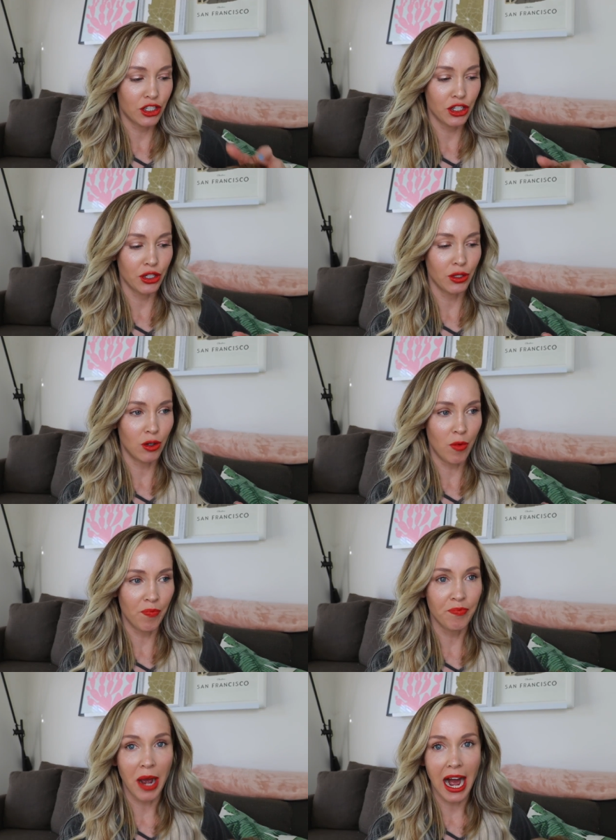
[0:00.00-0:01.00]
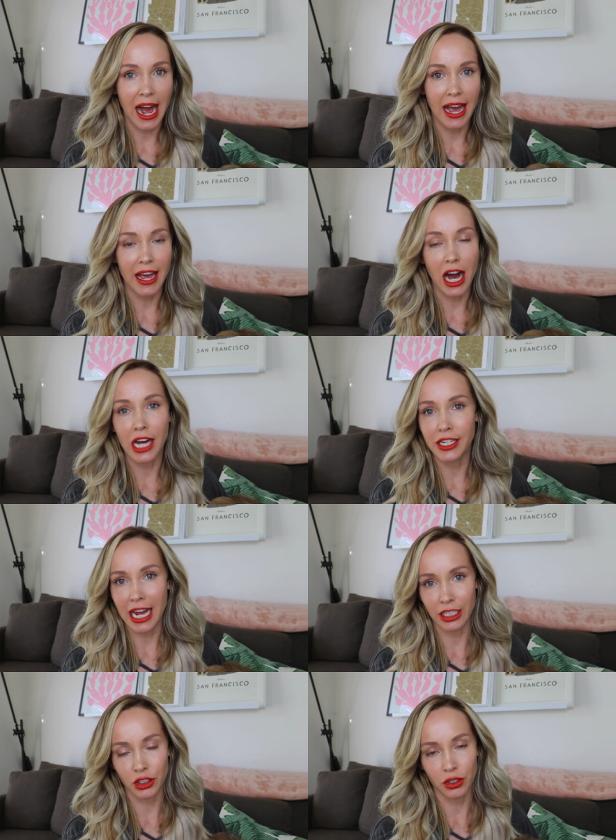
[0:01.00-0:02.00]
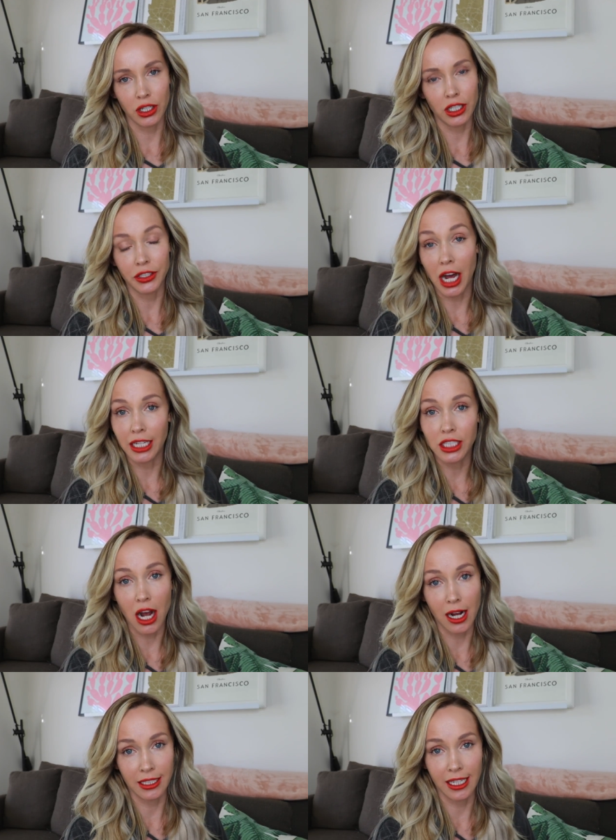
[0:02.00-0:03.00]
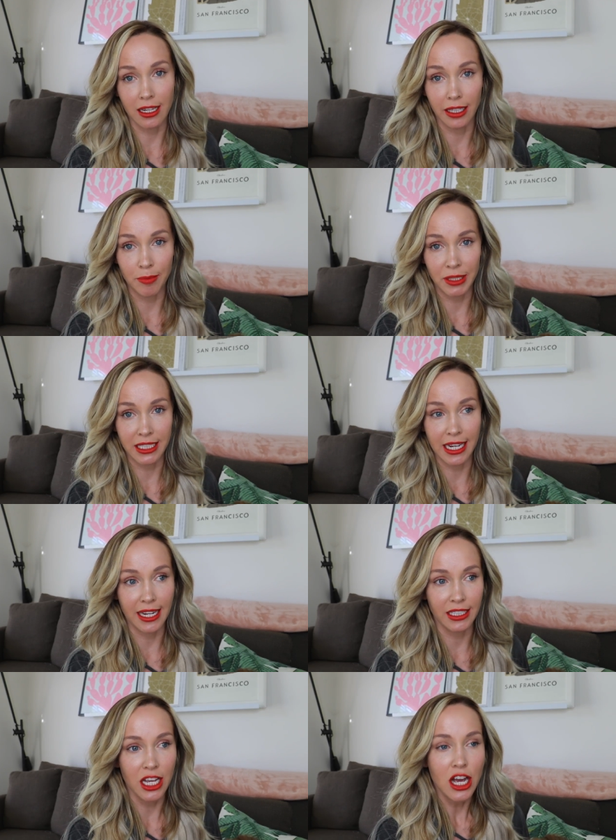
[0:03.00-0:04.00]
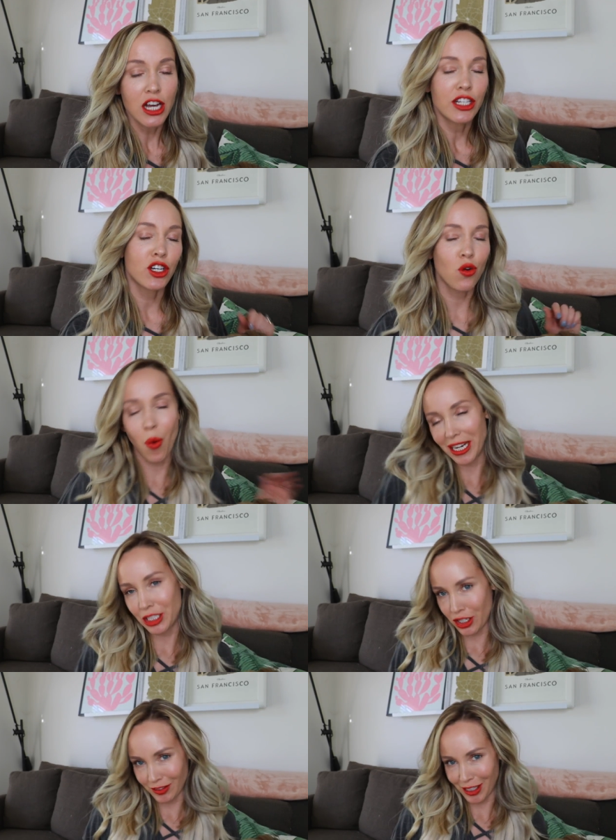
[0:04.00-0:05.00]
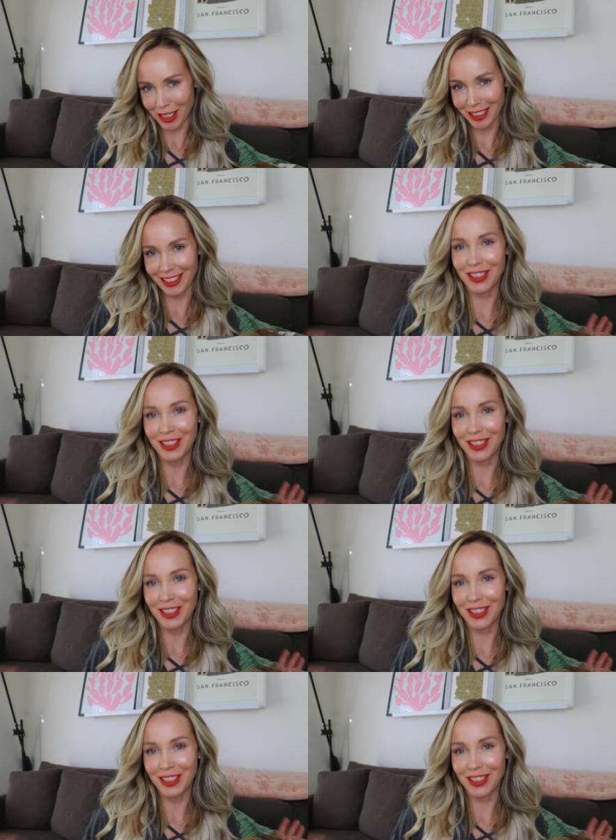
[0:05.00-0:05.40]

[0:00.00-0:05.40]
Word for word: to buy unnatural, non-toxic lipsticks to quench your thirst.